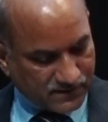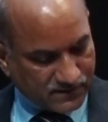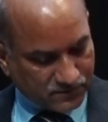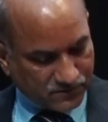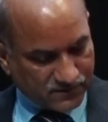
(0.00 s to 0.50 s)

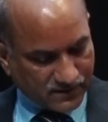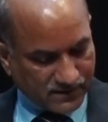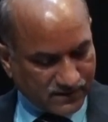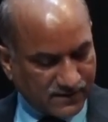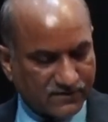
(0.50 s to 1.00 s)
issues,
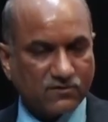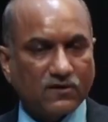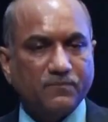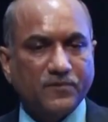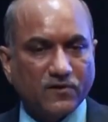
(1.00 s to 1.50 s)
and he has
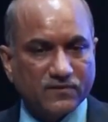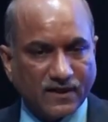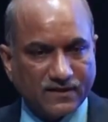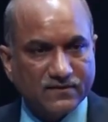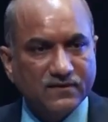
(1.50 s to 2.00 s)
gone beyond that.